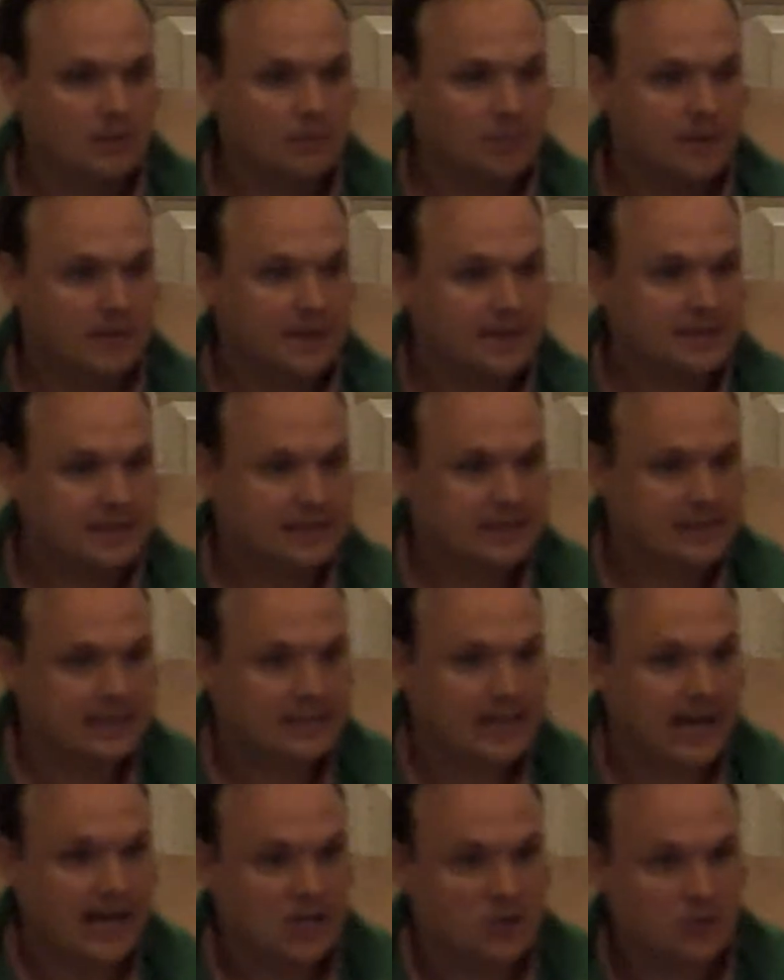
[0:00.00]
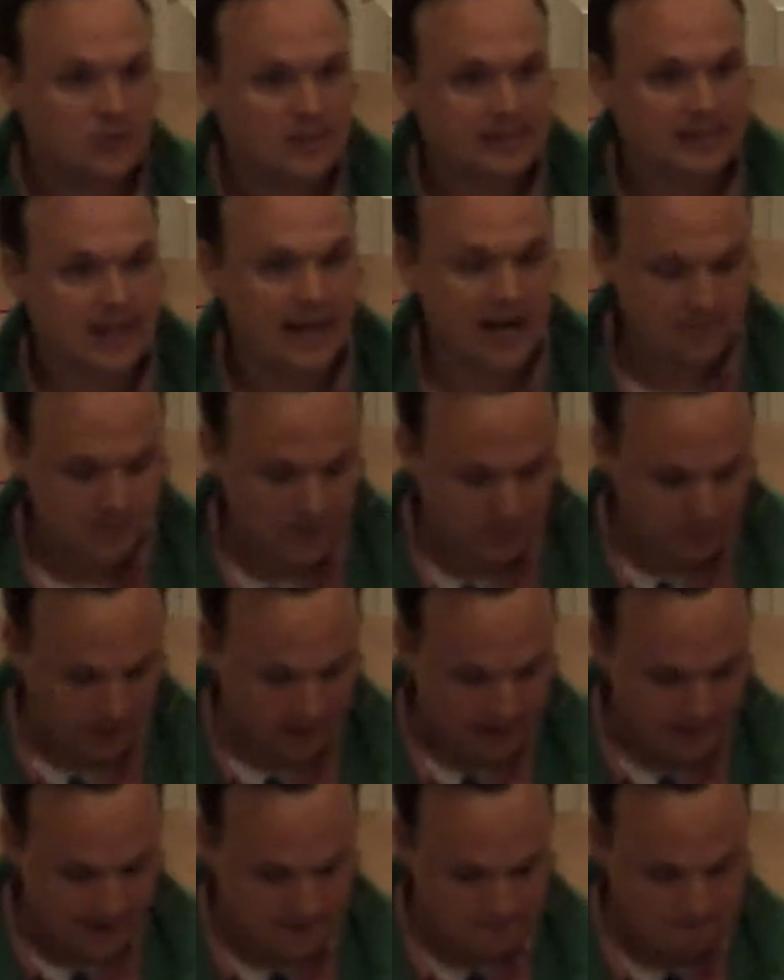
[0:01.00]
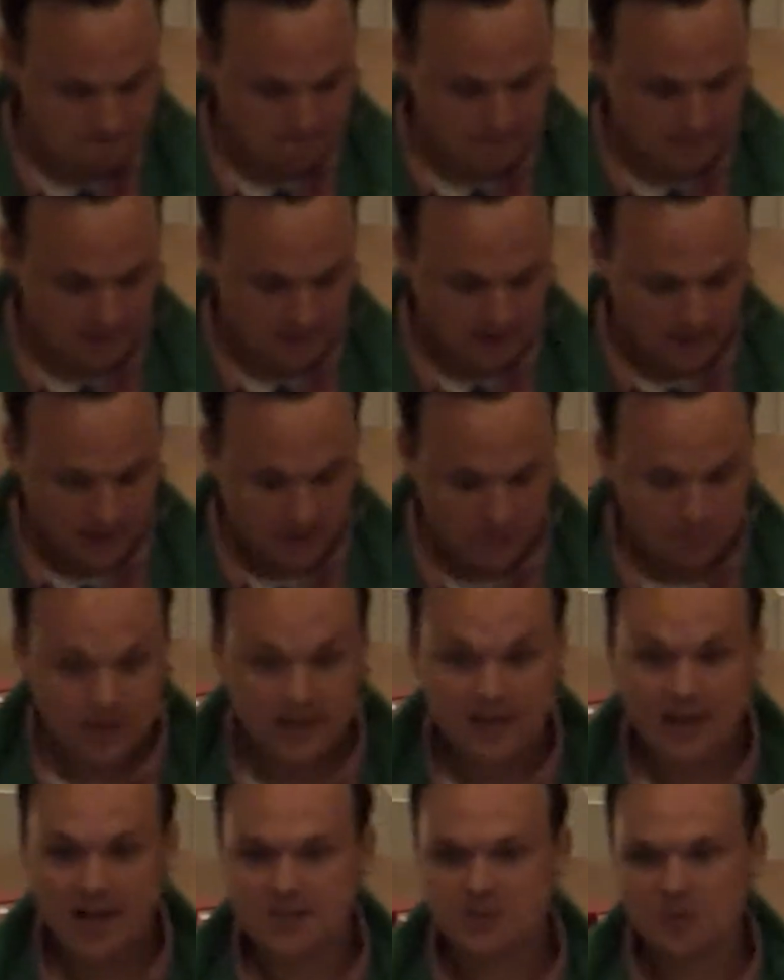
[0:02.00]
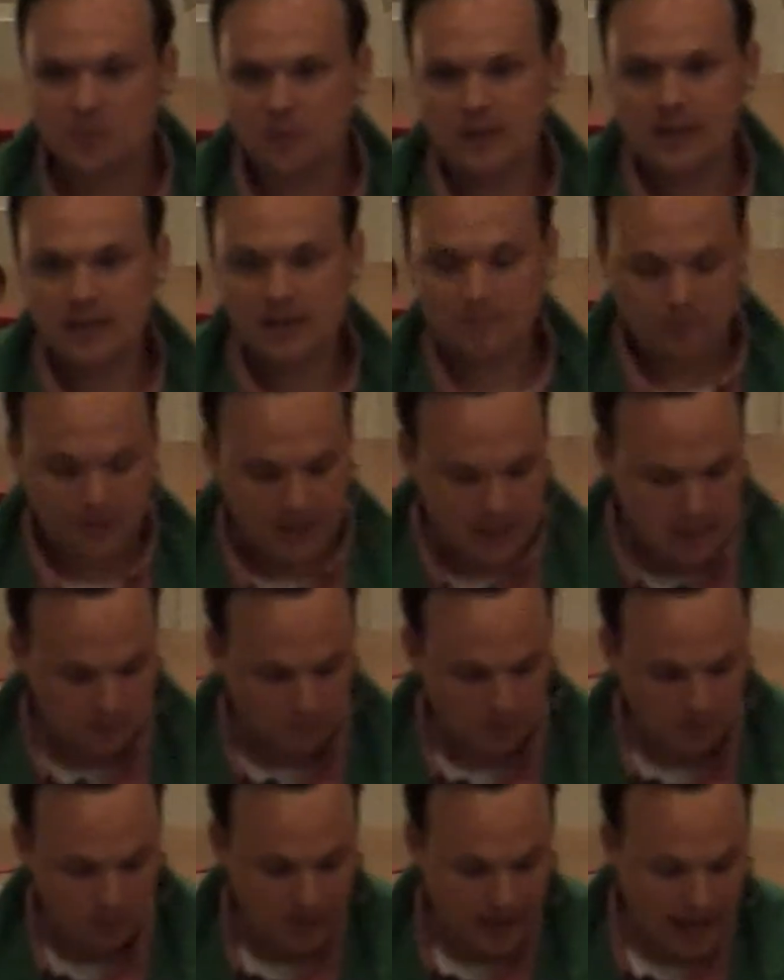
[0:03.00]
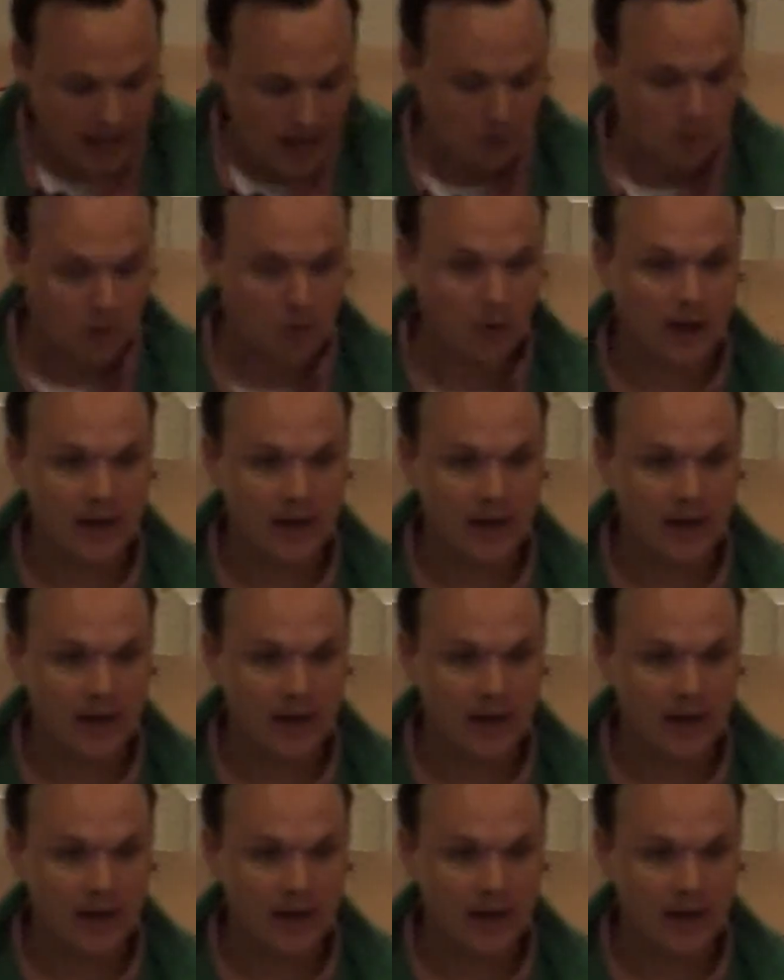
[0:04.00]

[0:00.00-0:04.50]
But this is a dangerous game to play. Because when we compete for power